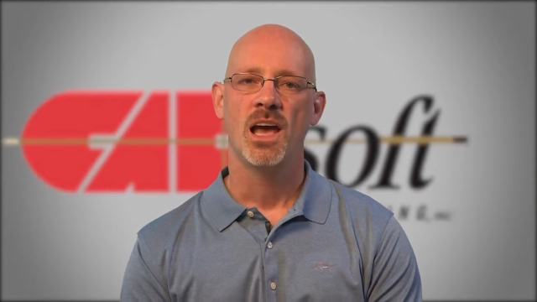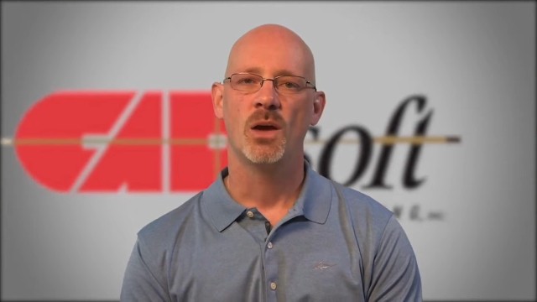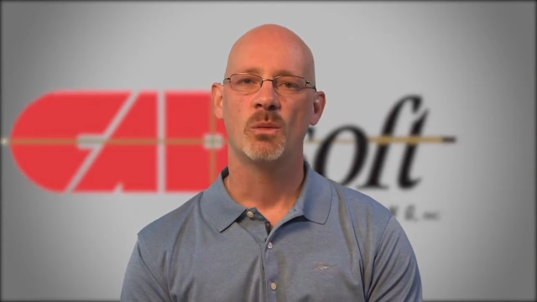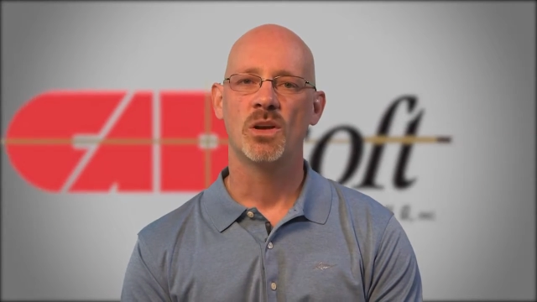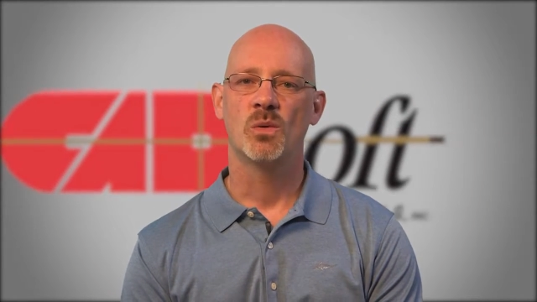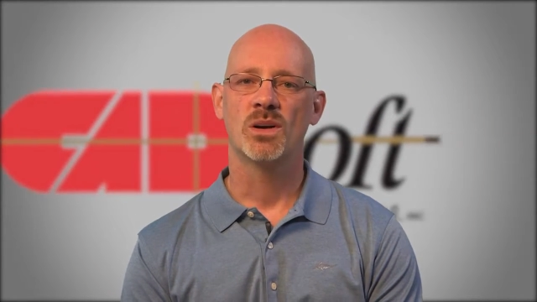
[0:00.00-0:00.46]

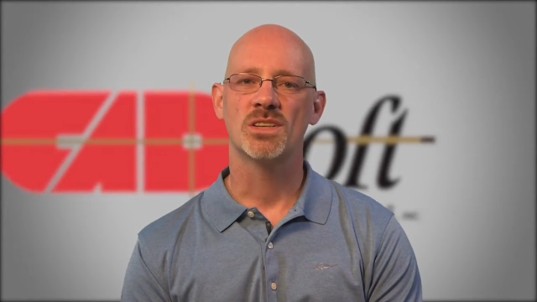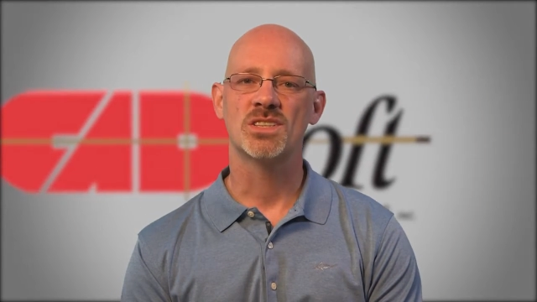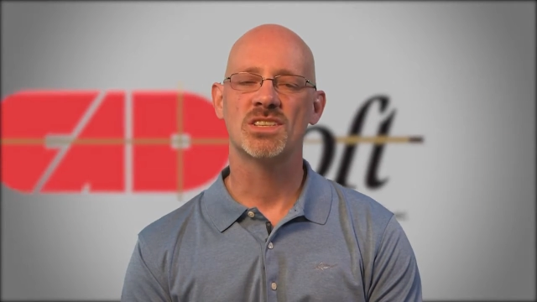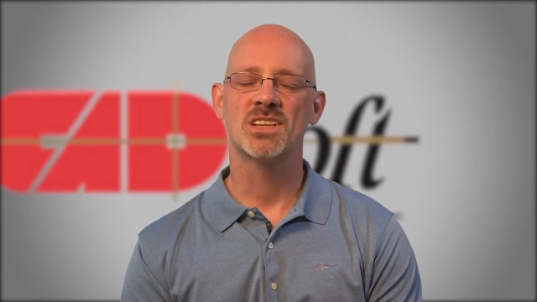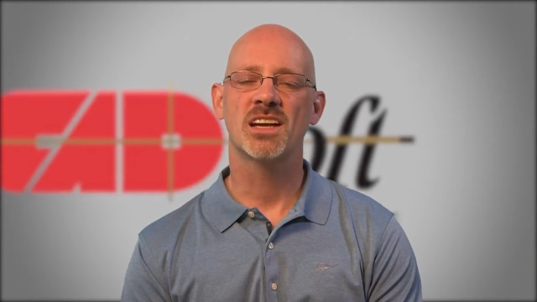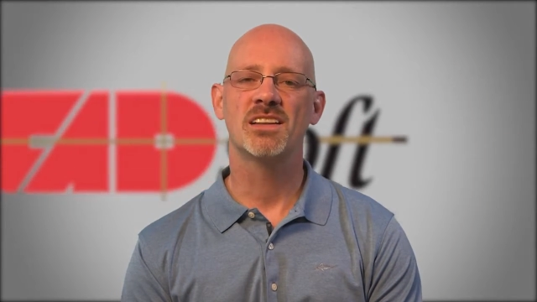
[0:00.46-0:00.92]
And we don't want to
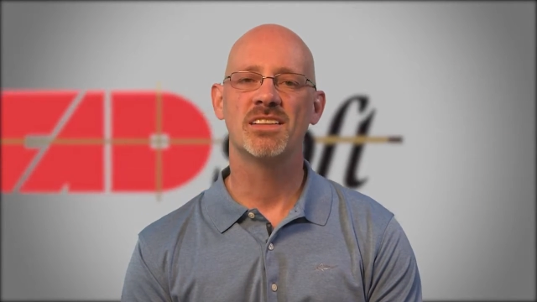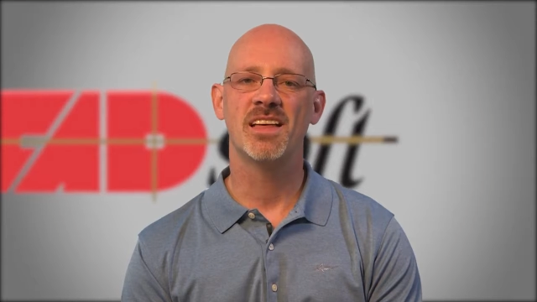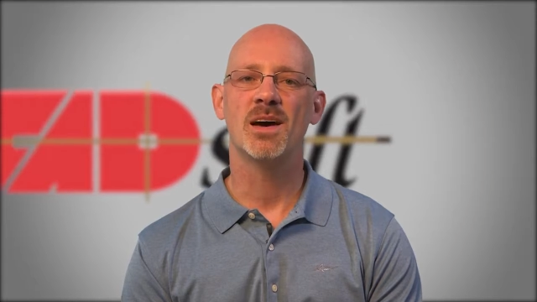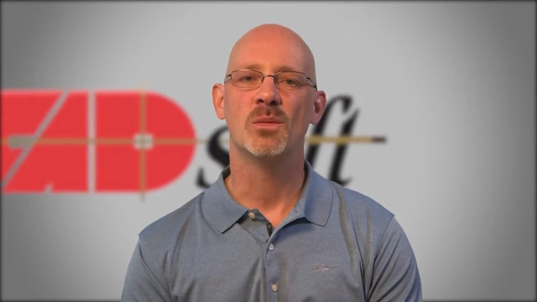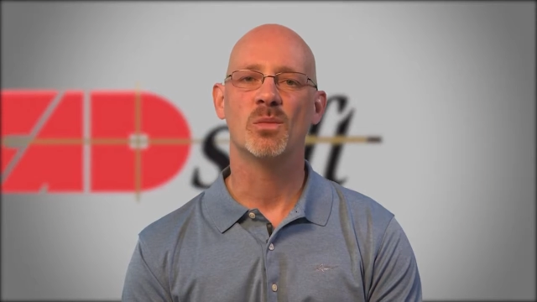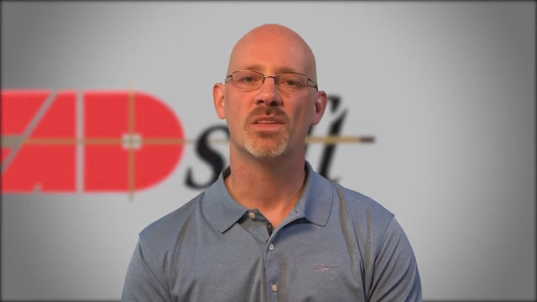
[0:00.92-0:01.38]
stick
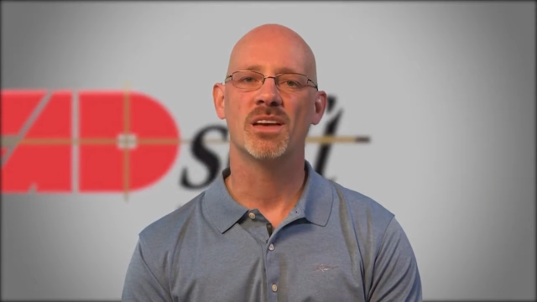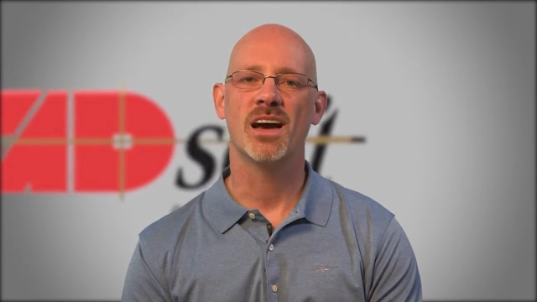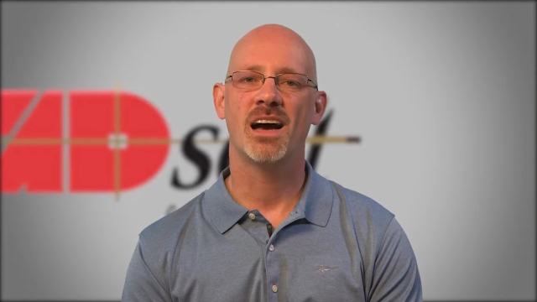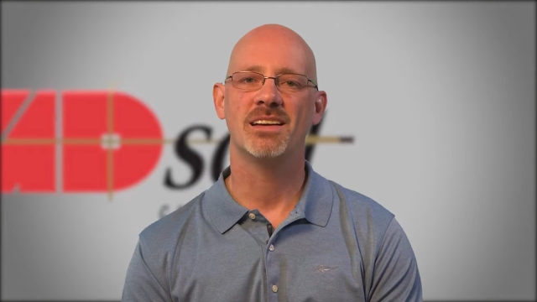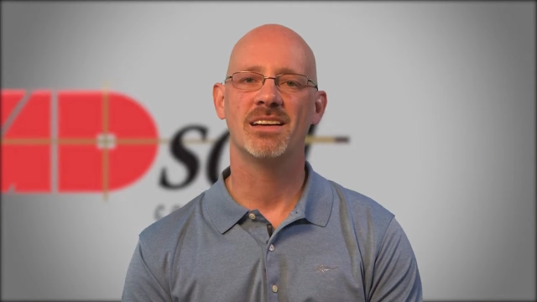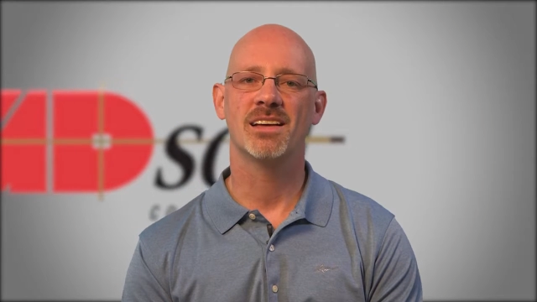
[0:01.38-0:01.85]
them with
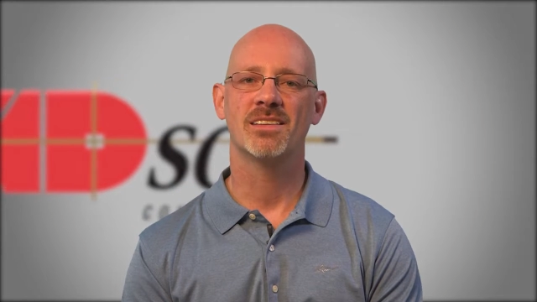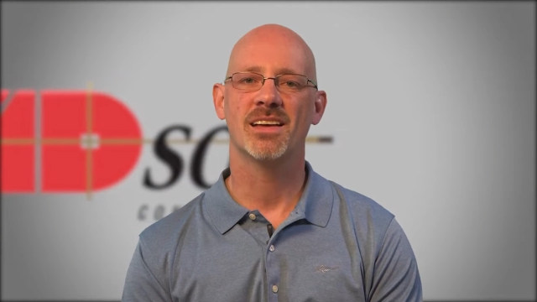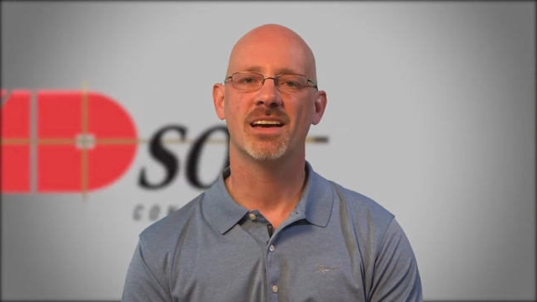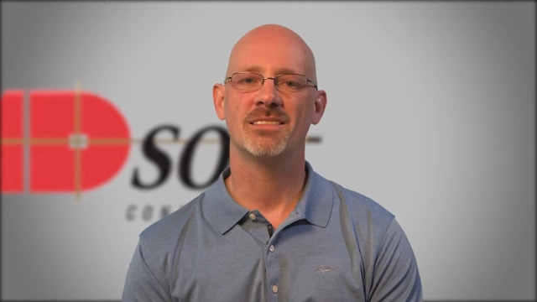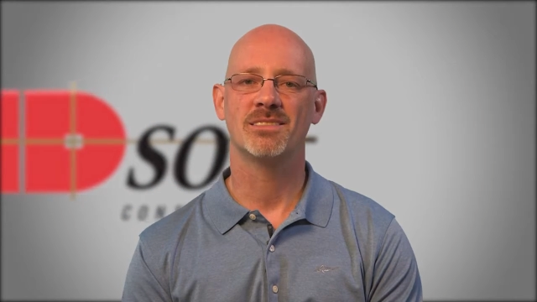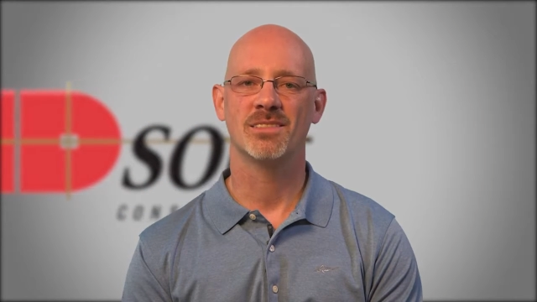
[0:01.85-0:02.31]
the idea
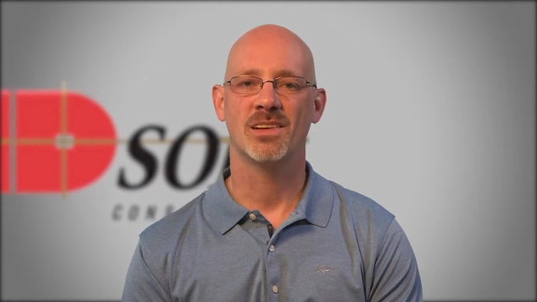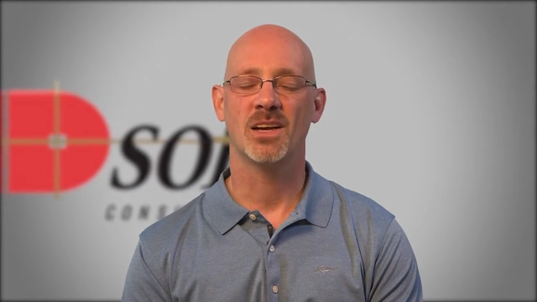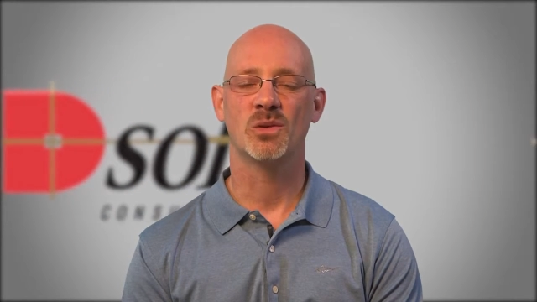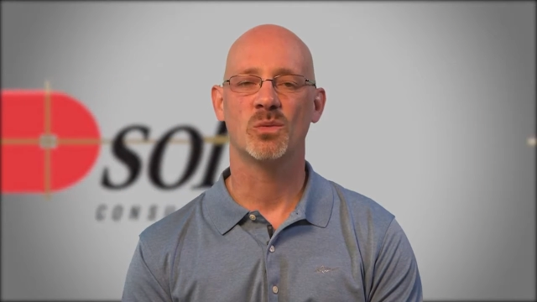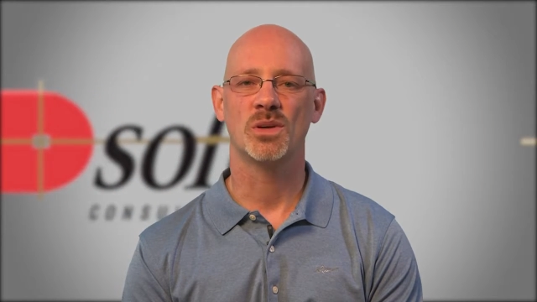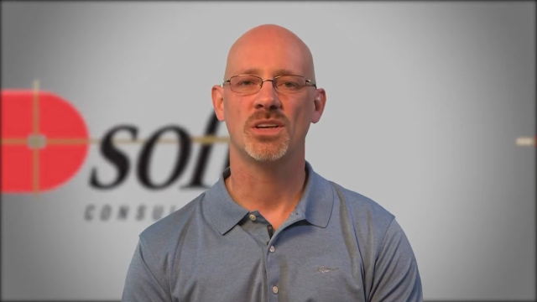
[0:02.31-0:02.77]
that,
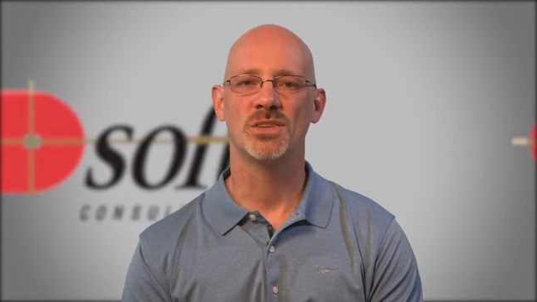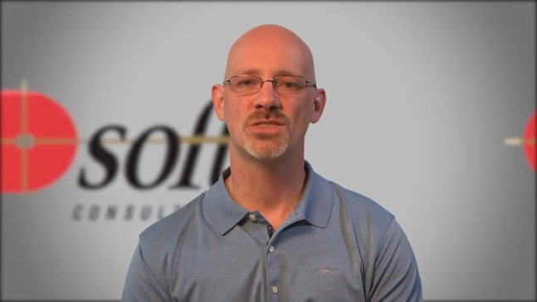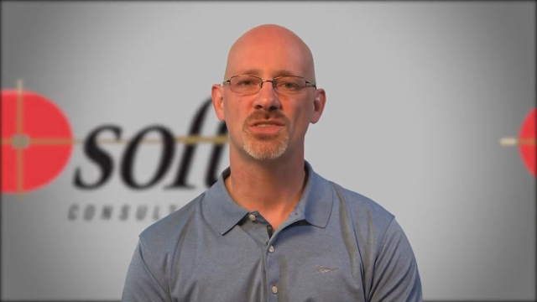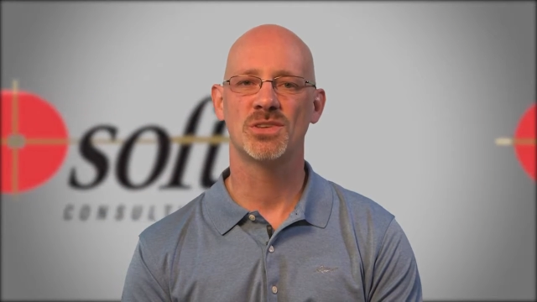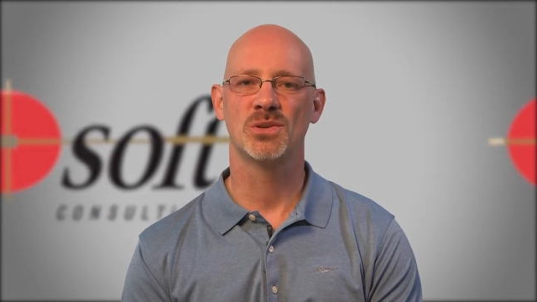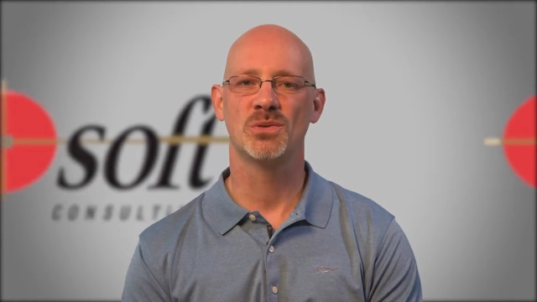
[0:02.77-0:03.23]
like we
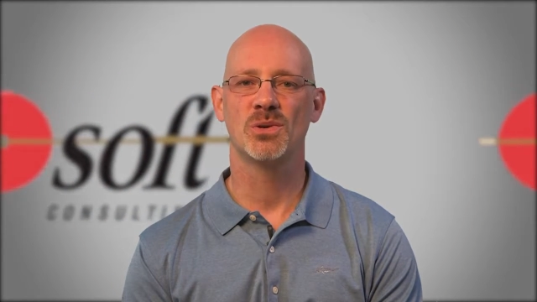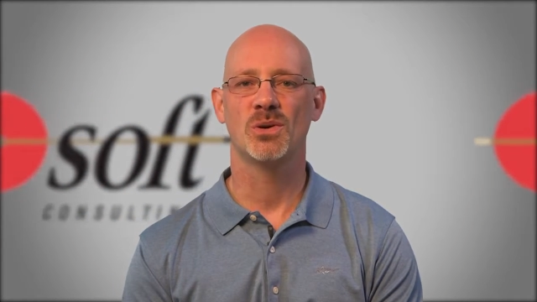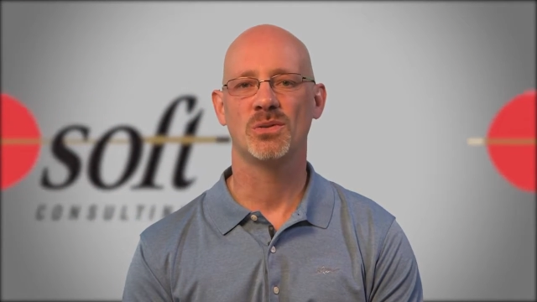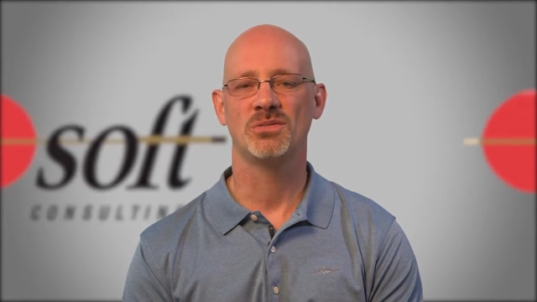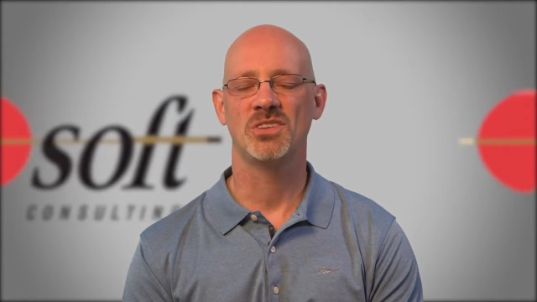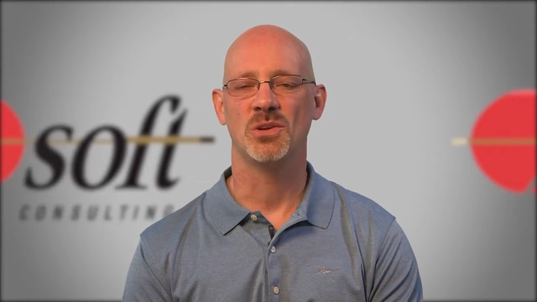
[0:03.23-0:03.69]
used to,